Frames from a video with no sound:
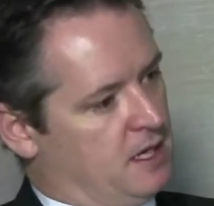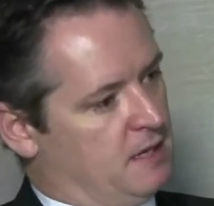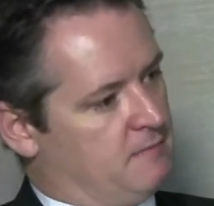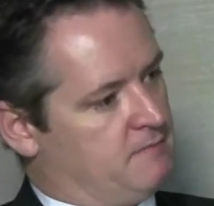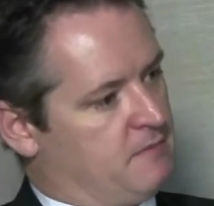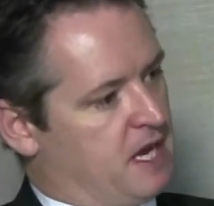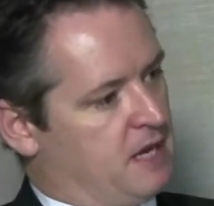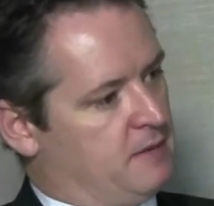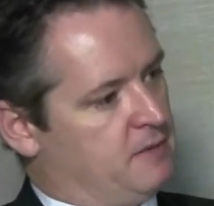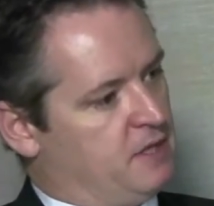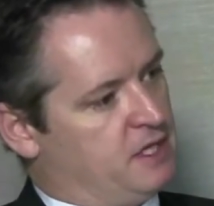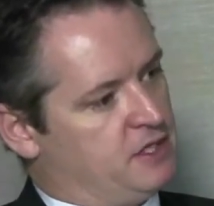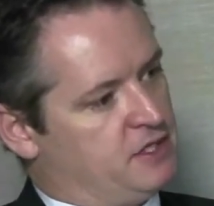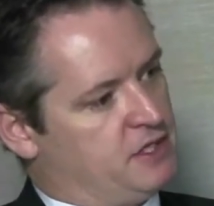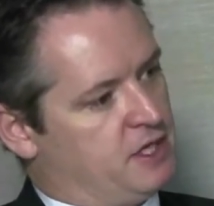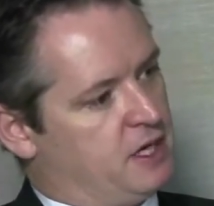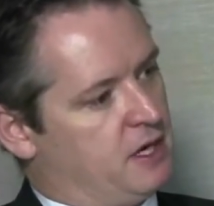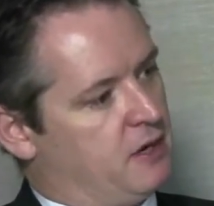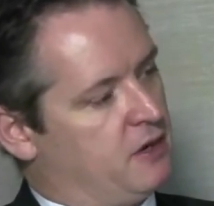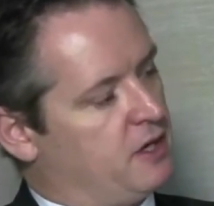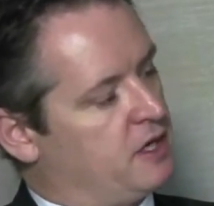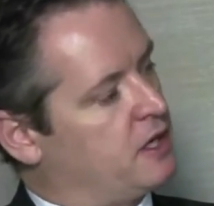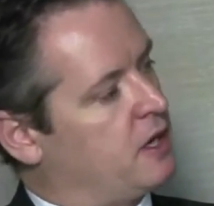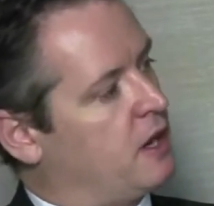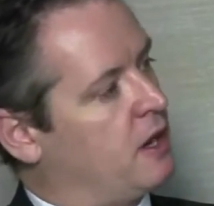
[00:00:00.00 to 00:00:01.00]
It may be a
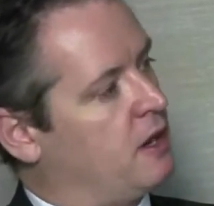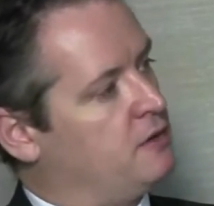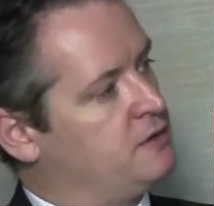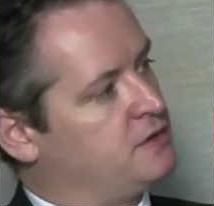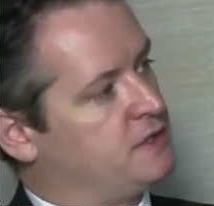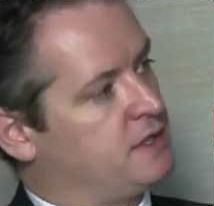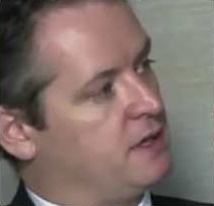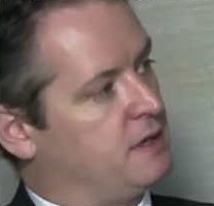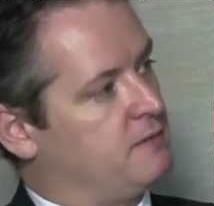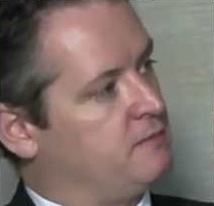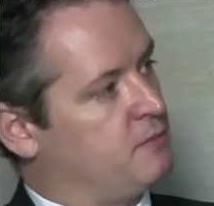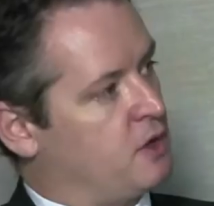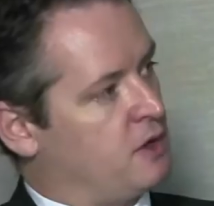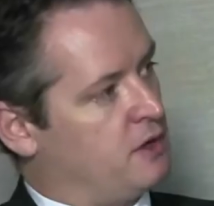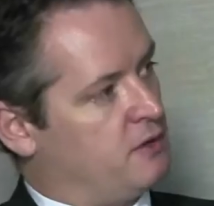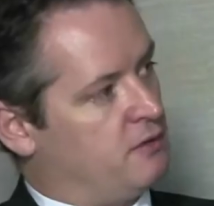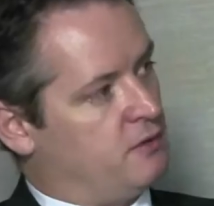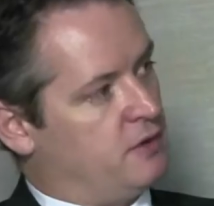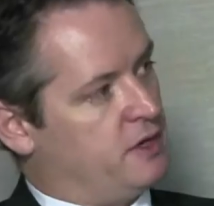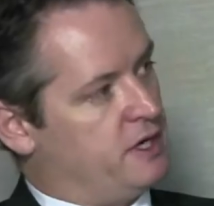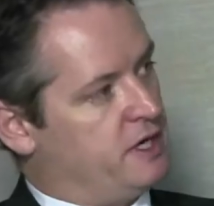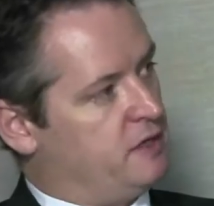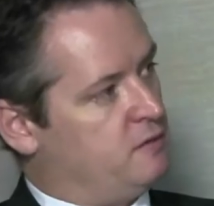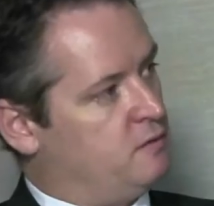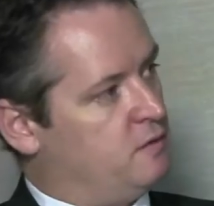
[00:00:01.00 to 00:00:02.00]
generic code, so it might
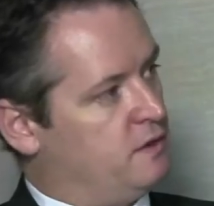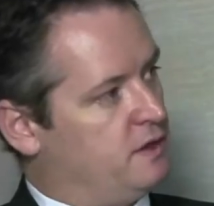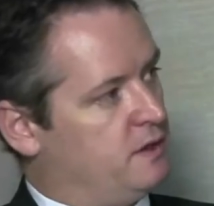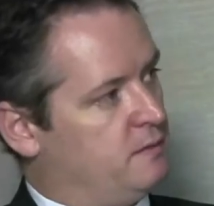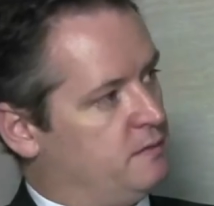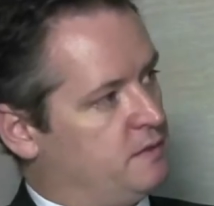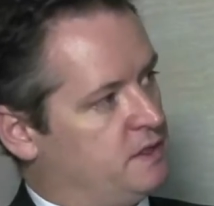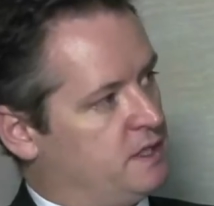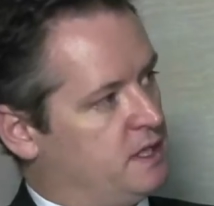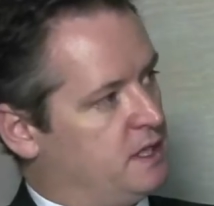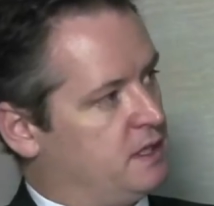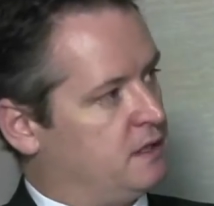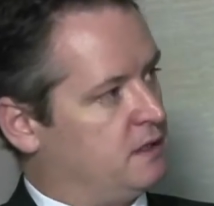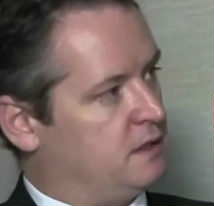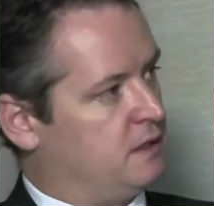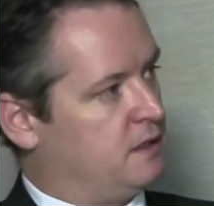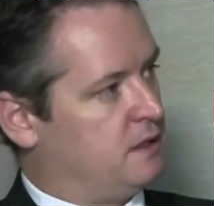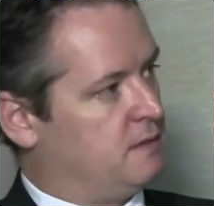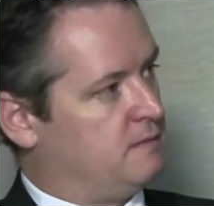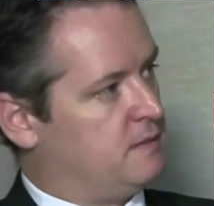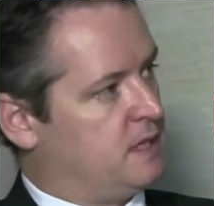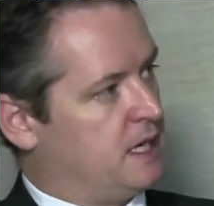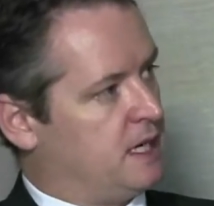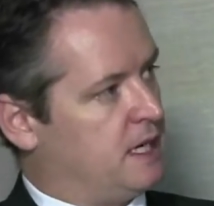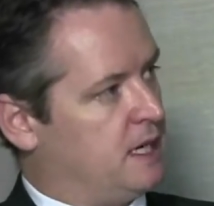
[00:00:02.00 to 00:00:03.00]
read with the
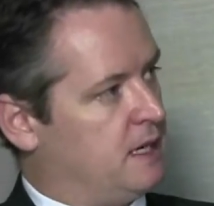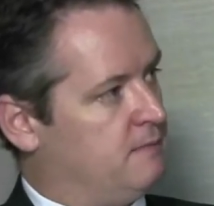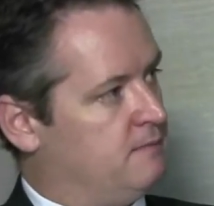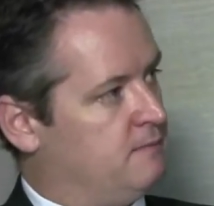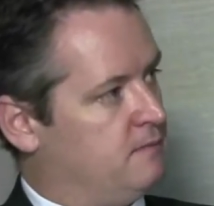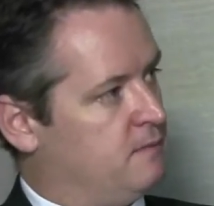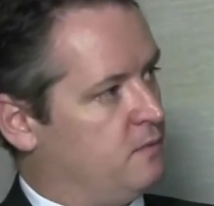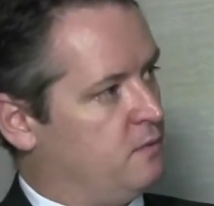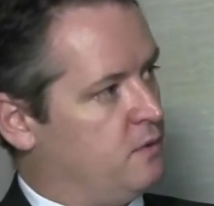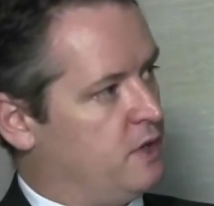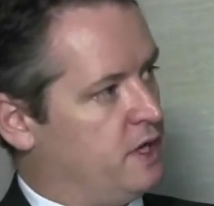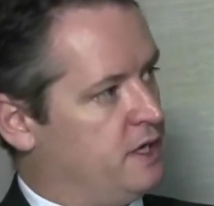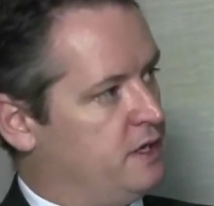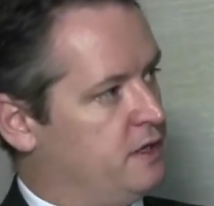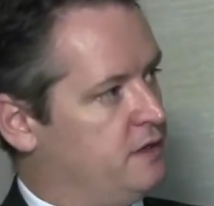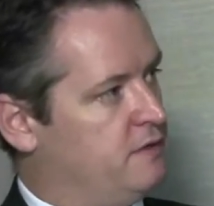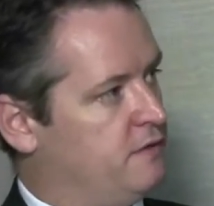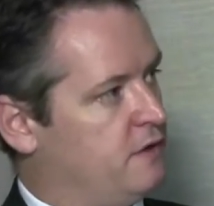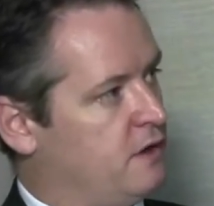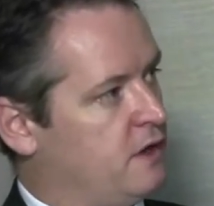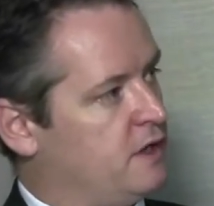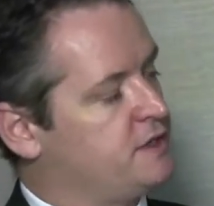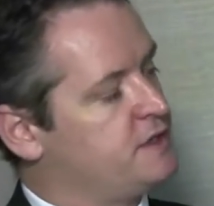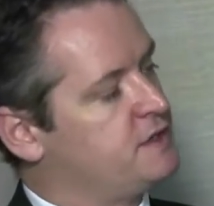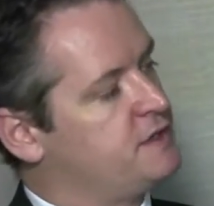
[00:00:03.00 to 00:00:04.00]
particular reader
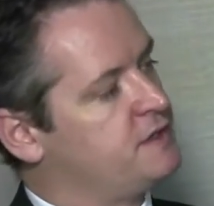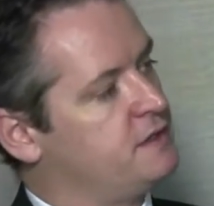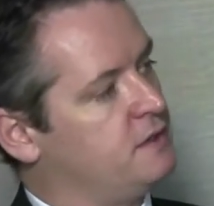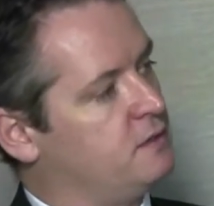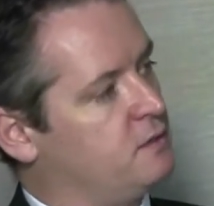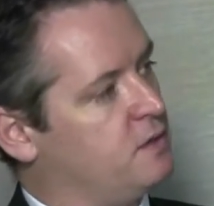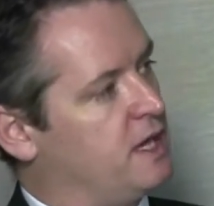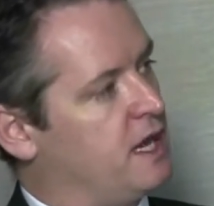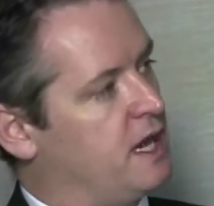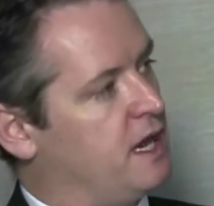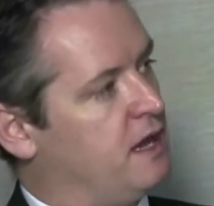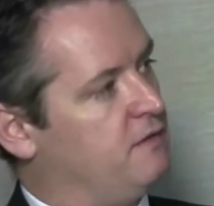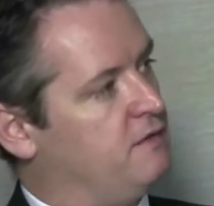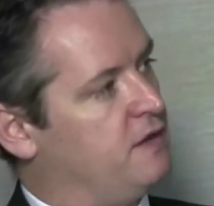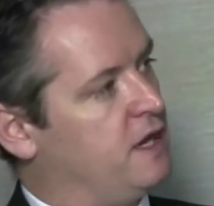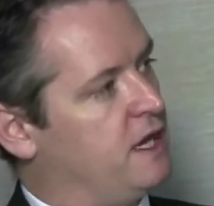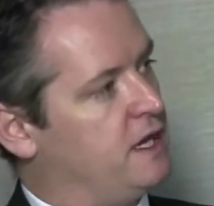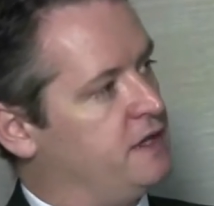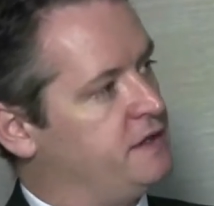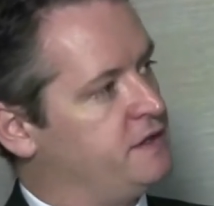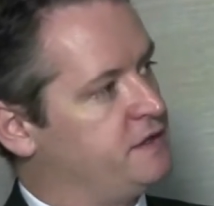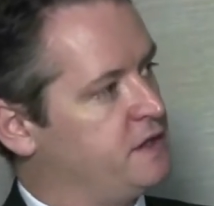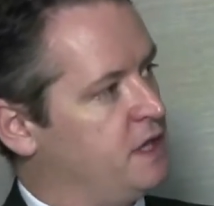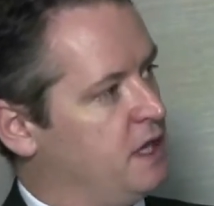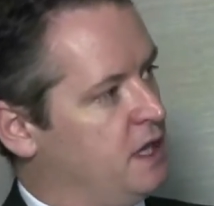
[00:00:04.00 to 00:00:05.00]
devices that we have
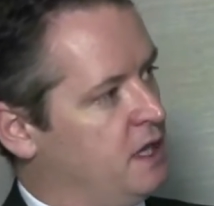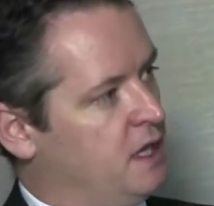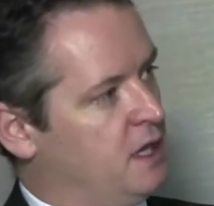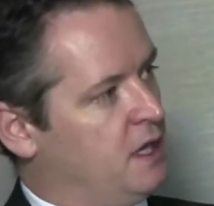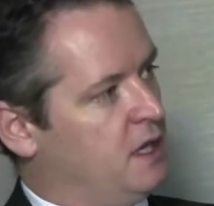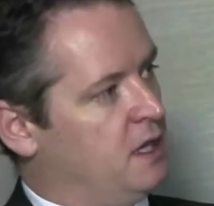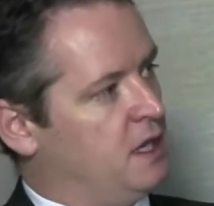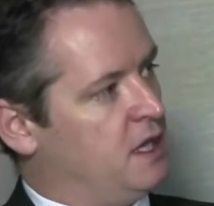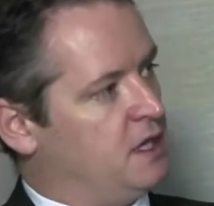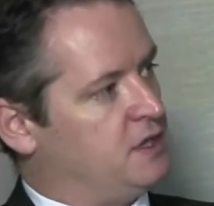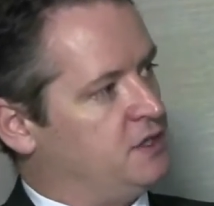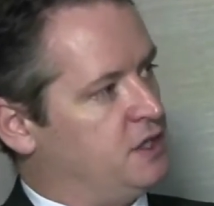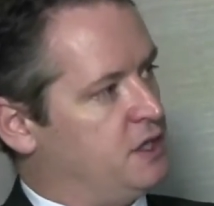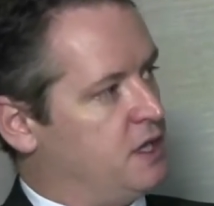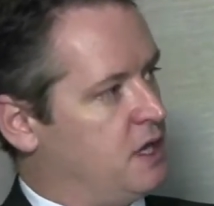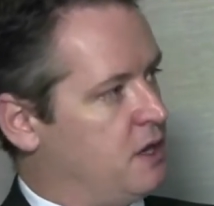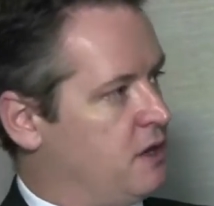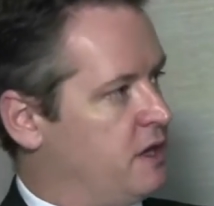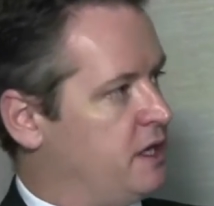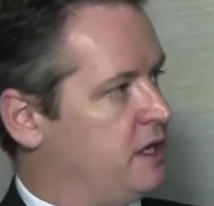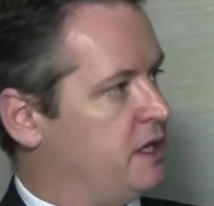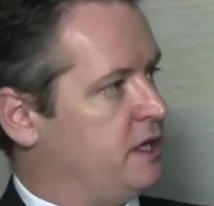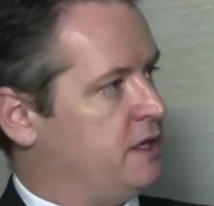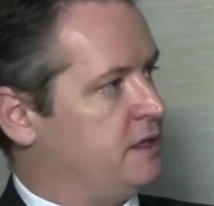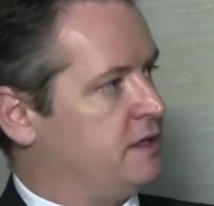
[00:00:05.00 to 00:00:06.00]
as a
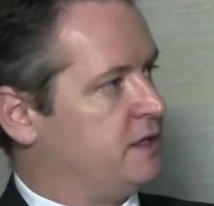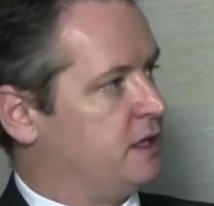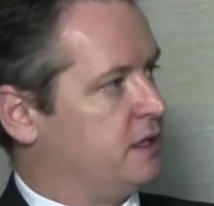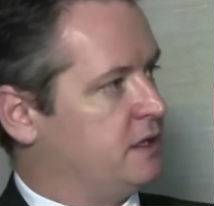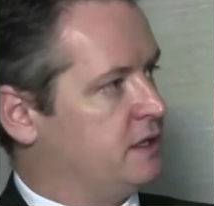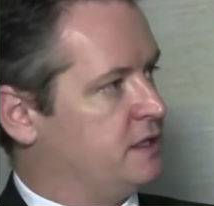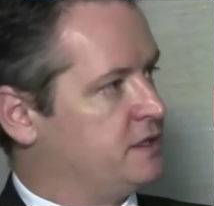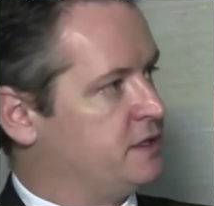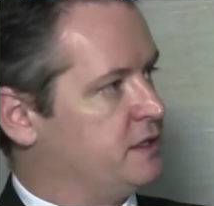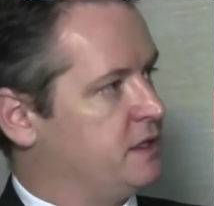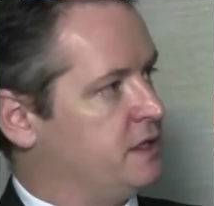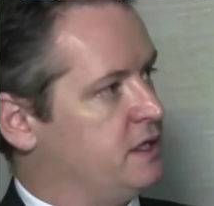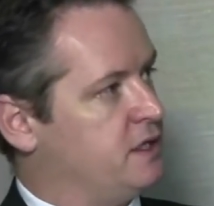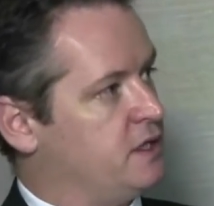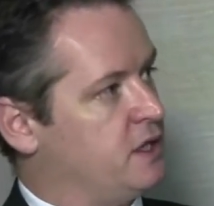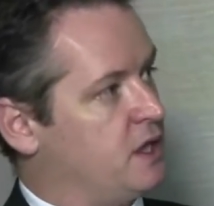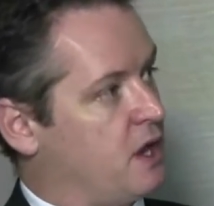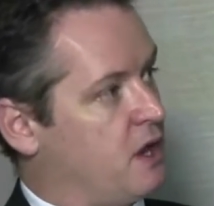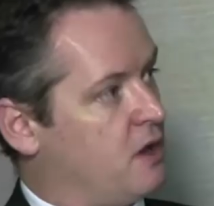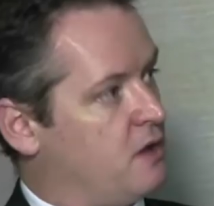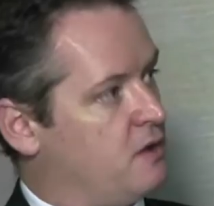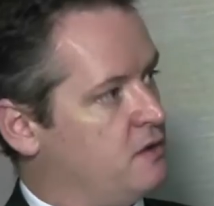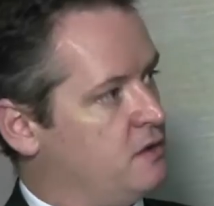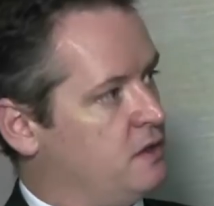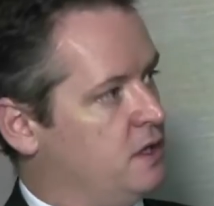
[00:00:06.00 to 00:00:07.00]
generic IntelliSeed
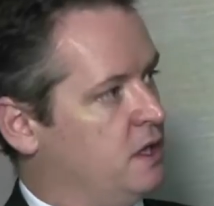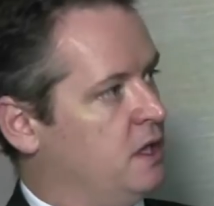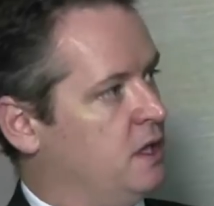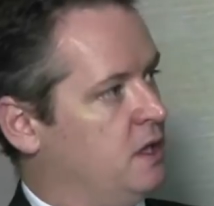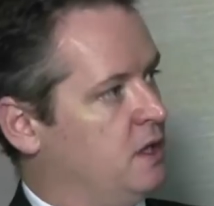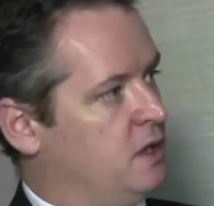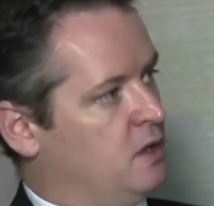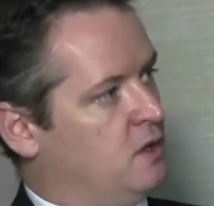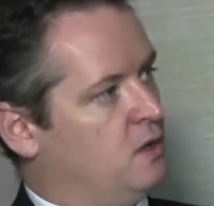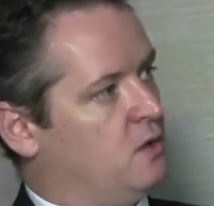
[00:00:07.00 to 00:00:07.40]
code,